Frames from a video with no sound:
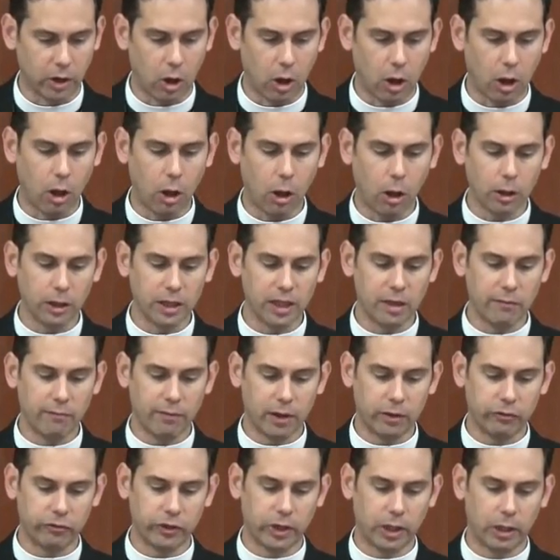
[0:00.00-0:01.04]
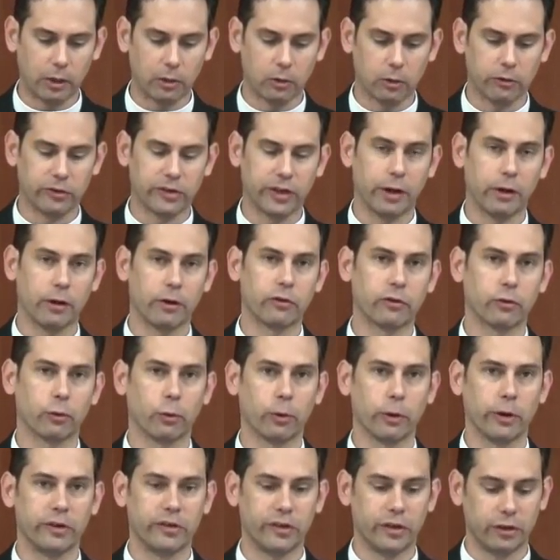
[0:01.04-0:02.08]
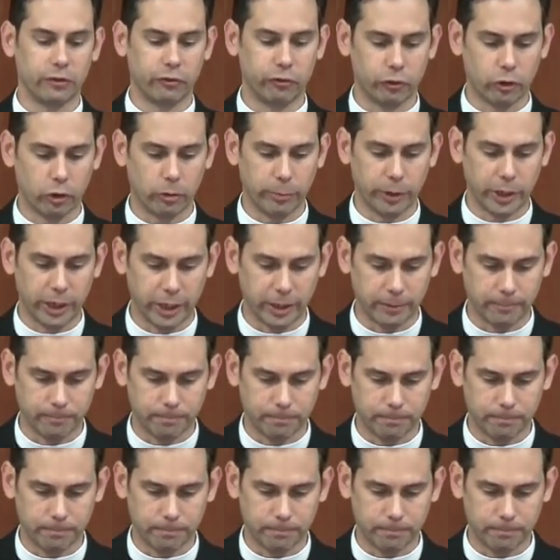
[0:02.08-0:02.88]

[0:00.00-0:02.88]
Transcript: all evangelical territories in Germany.